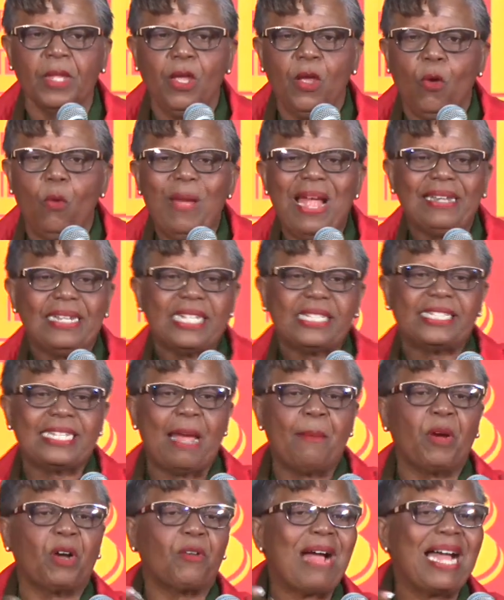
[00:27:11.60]
when this
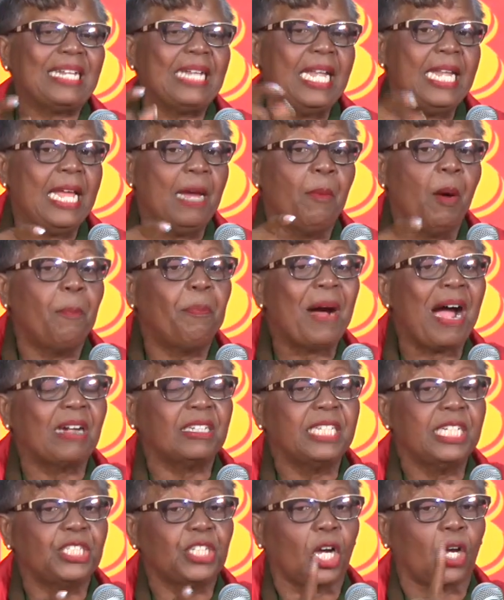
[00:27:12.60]
Democratic Labour
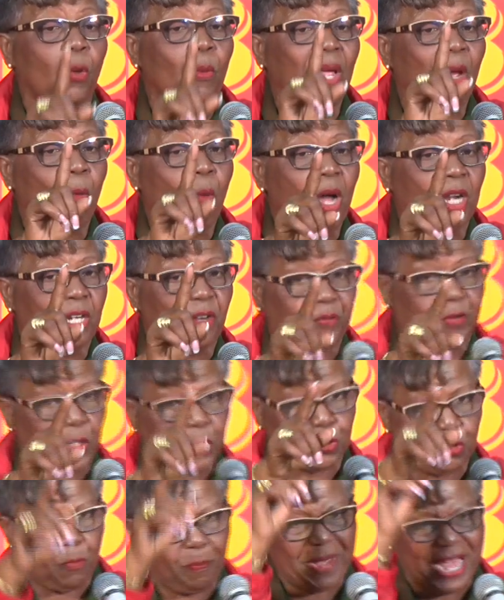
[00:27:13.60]
Party took away one of her
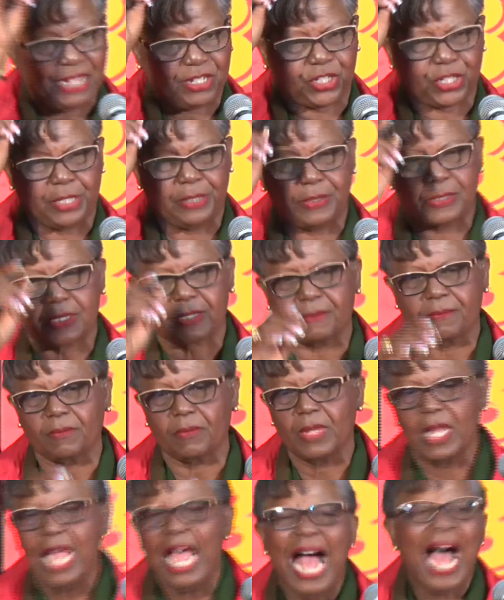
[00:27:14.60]
2 pensions.
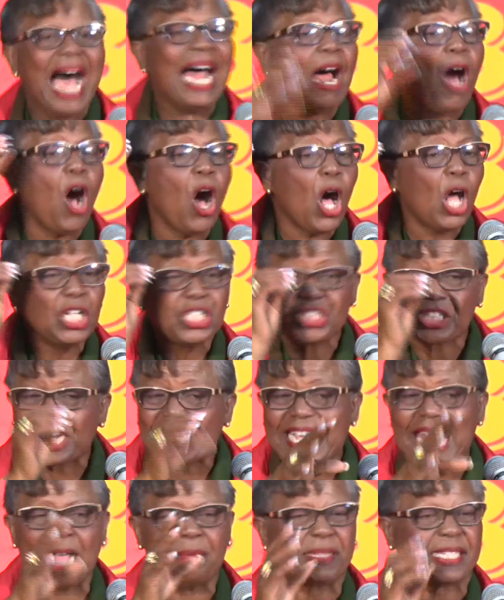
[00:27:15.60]
And all she
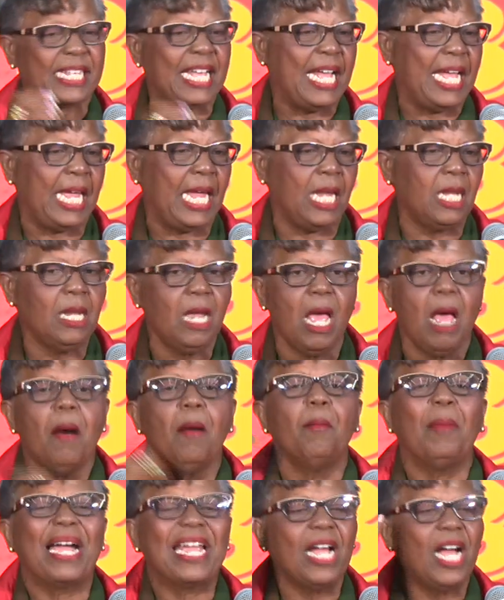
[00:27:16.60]
kept saying,
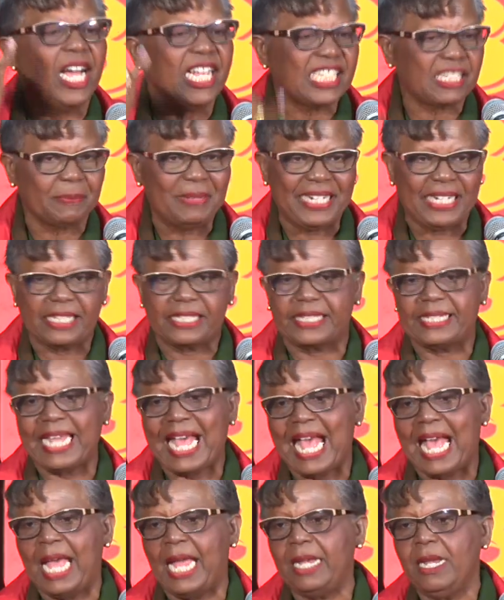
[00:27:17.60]
my husband is
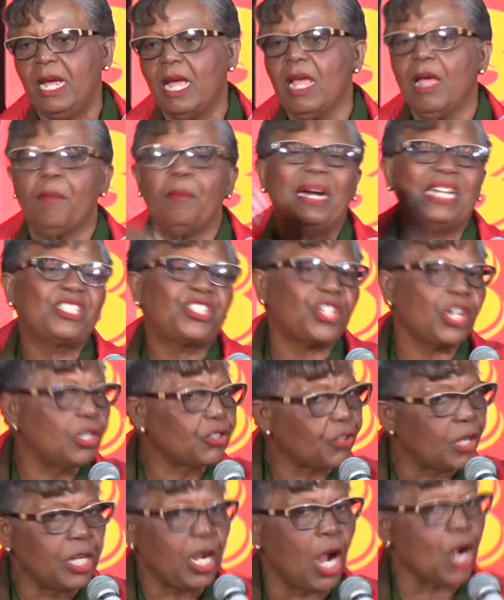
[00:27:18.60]
dead, my
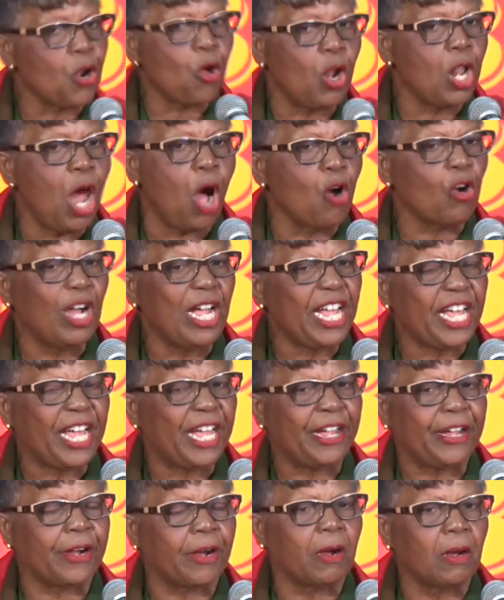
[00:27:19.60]
children are no longer
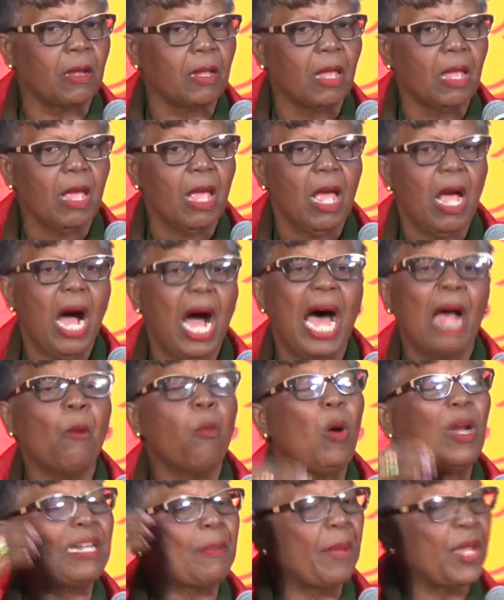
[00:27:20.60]
here,
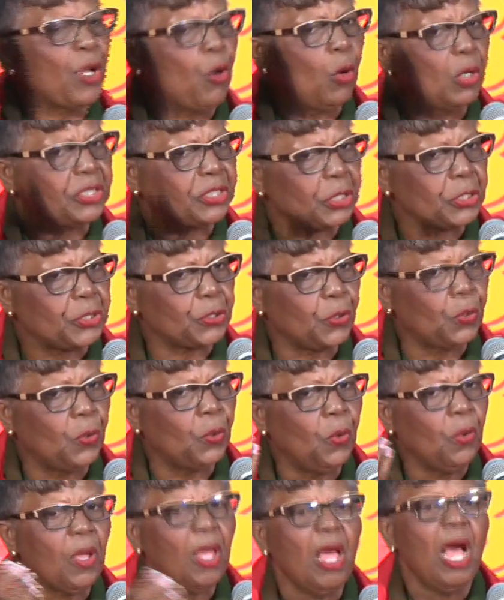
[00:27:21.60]
and what am I going to
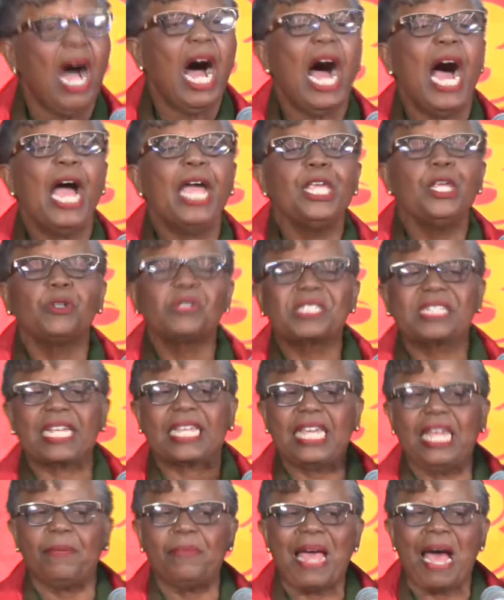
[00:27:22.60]
do? I used to
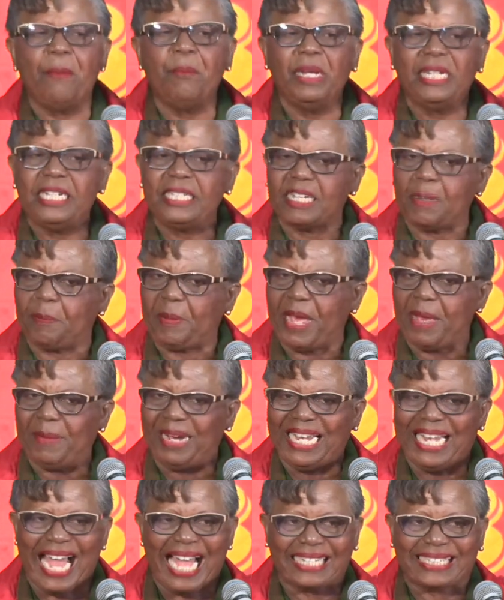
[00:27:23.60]
keep that money to pay
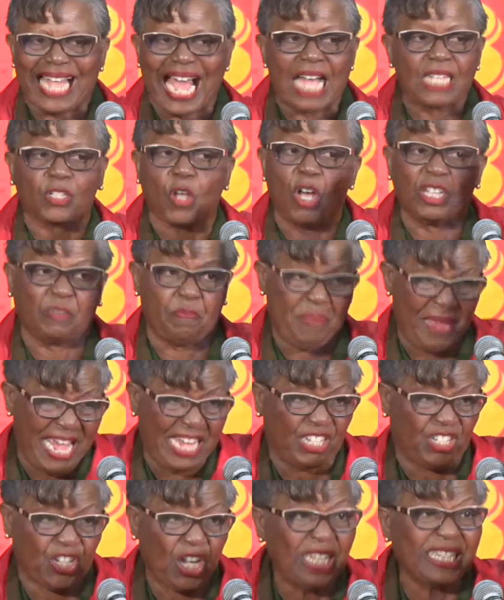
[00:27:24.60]
my land tax because
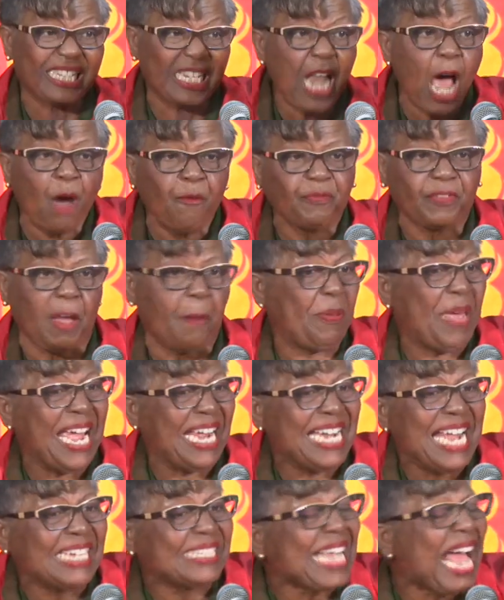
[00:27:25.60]
Bajans love to
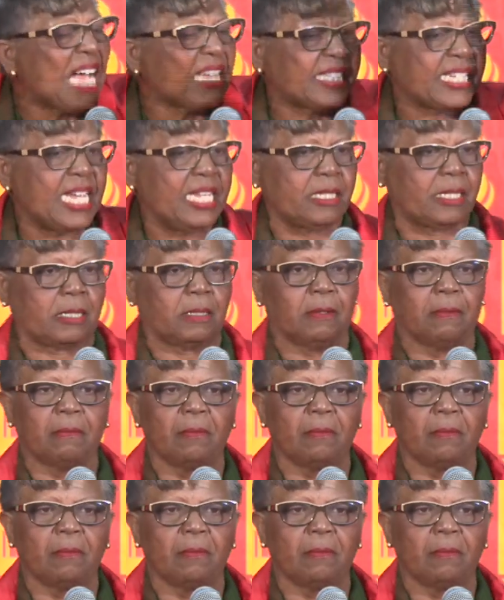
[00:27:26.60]
pay their taxes.